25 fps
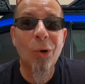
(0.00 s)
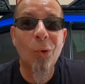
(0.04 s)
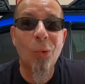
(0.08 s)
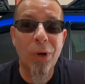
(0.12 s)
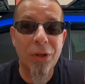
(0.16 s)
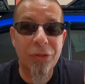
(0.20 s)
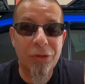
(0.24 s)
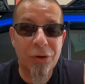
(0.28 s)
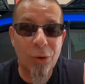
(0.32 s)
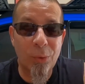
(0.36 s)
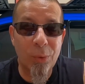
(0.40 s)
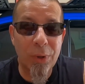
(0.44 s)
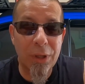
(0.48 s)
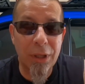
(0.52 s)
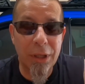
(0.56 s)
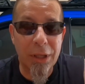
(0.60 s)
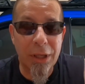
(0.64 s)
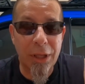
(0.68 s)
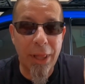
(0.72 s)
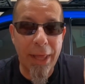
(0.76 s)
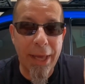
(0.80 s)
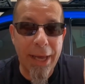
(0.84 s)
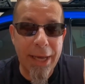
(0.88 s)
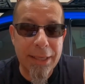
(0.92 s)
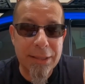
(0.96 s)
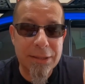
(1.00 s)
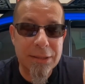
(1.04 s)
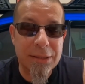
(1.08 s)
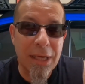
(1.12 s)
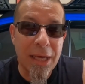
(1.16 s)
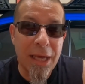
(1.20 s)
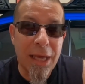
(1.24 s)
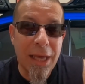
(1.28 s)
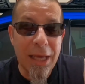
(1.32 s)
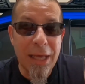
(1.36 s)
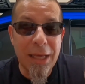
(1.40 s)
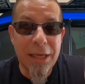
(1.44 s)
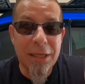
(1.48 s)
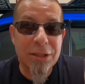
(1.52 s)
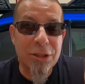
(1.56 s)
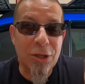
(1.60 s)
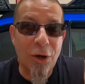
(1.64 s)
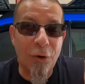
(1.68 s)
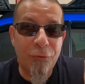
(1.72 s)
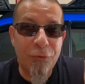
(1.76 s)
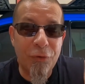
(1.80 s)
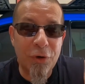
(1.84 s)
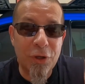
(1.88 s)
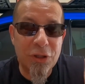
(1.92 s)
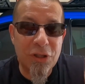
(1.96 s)
with Gorilla Glass.
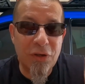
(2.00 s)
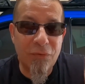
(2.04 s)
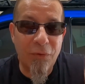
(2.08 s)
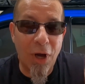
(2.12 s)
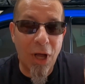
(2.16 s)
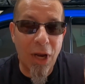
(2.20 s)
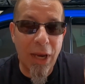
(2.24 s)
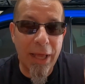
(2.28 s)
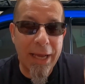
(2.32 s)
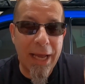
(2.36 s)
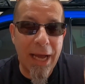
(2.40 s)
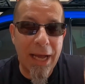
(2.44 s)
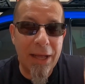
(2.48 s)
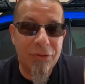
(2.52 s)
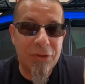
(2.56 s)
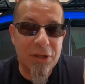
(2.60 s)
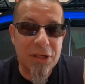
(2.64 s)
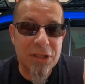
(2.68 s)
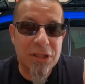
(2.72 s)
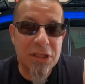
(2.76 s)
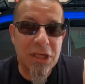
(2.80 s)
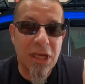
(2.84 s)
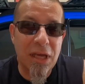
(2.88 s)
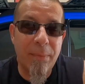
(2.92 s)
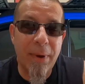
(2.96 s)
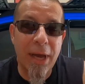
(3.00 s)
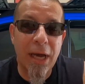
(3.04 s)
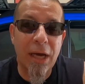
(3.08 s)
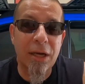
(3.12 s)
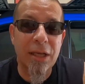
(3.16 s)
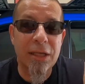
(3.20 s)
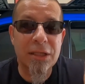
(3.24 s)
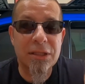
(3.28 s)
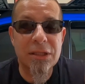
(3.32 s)
So first of all, I got this email.